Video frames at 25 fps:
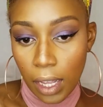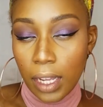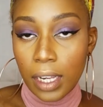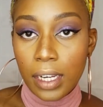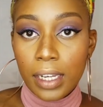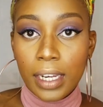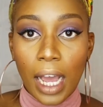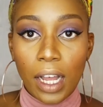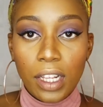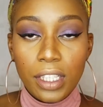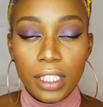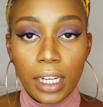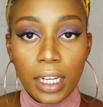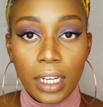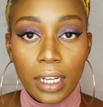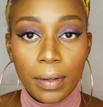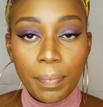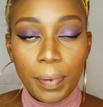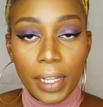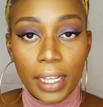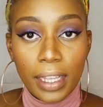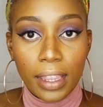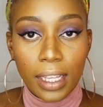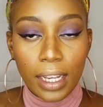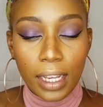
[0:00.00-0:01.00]
Now to
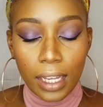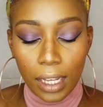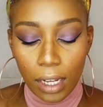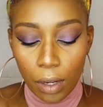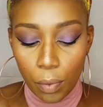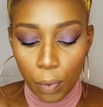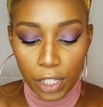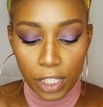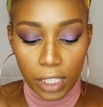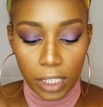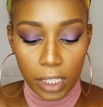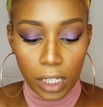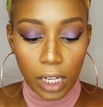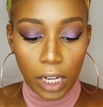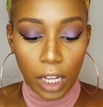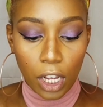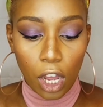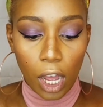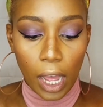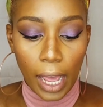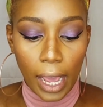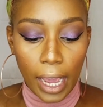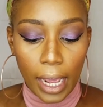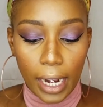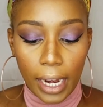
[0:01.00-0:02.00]
complete the look, we're just going to go
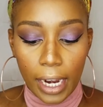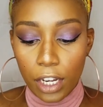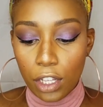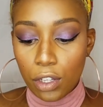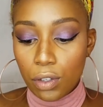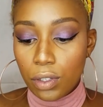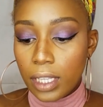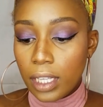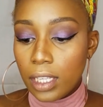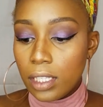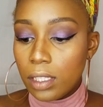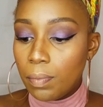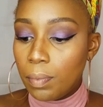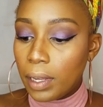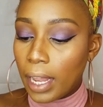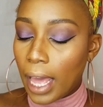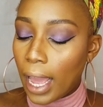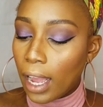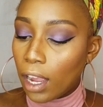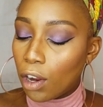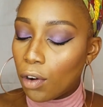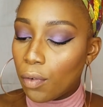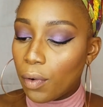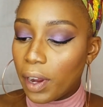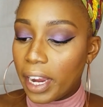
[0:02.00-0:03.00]
ahead and use this
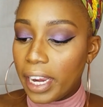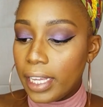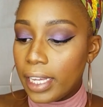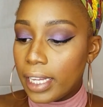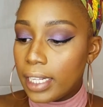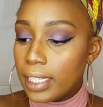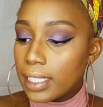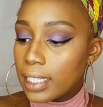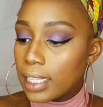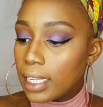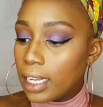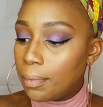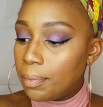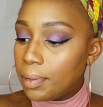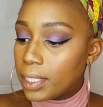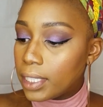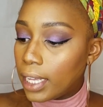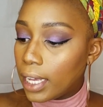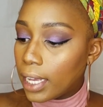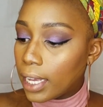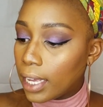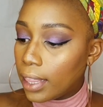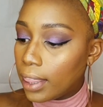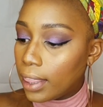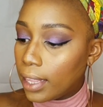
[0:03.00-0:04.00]
Black Radiance
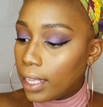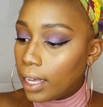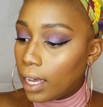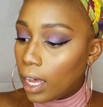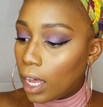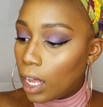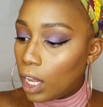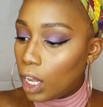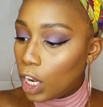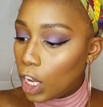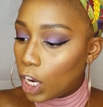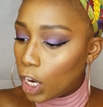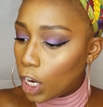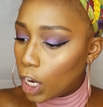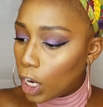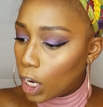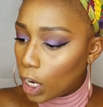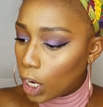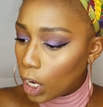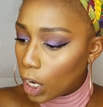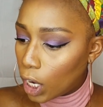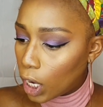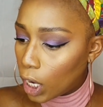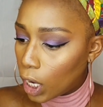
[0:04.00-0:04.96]
lipstick in the color...